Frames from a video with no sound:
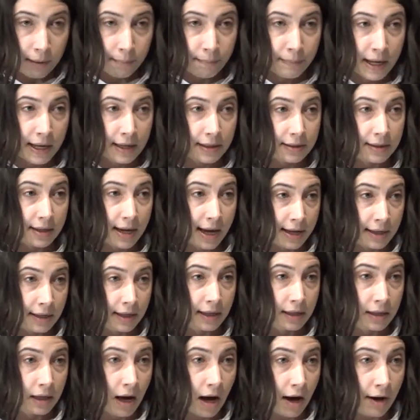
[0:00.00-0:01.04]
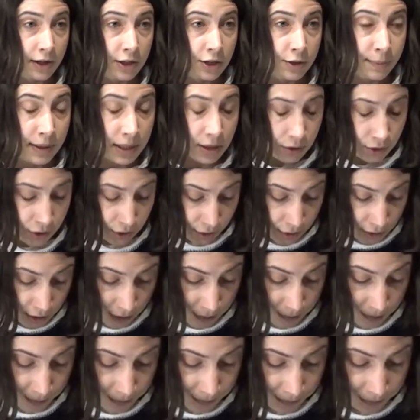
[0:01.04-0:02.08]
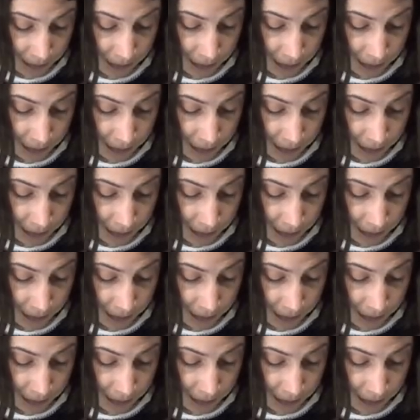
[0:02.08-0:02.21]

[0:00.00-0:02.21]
but an encouragement to them.